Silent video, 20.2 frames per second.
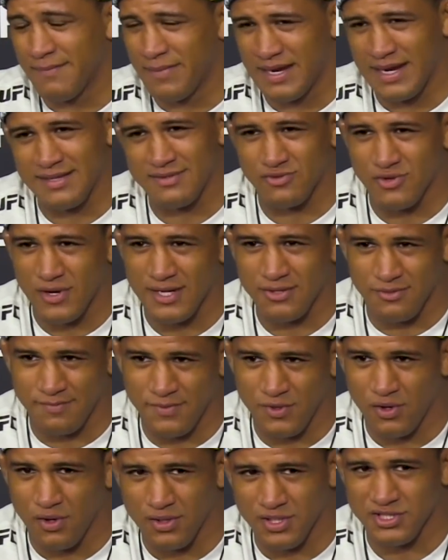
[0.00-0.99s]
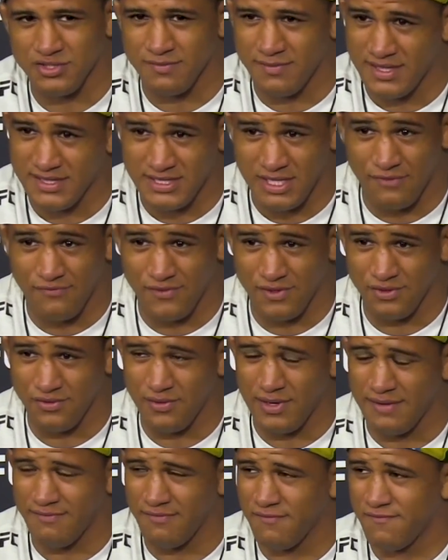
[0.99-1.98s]
But I try to be honest with myself and
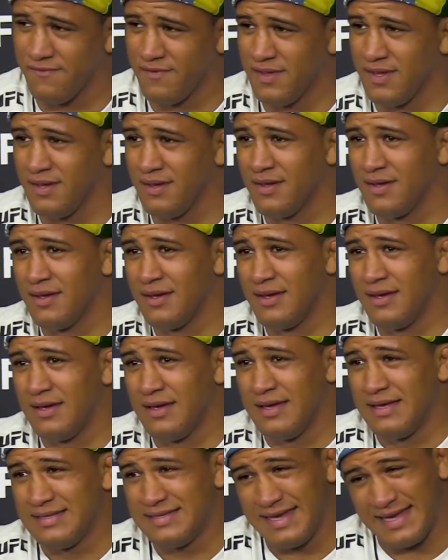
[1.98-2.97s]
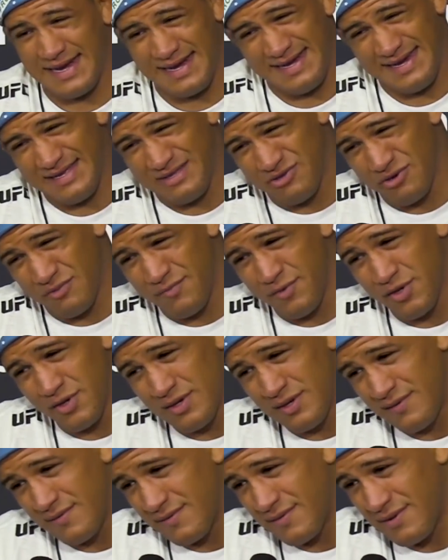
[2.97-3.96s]
do everything that I need to be
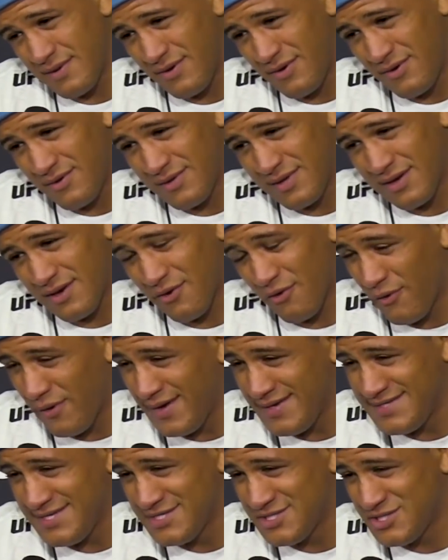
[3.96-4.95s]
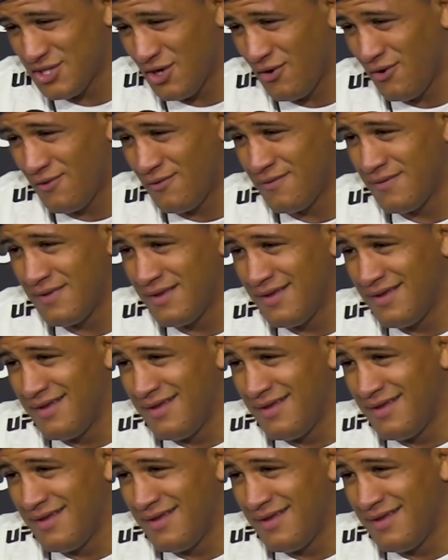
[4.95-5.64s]
on a on a crazy zone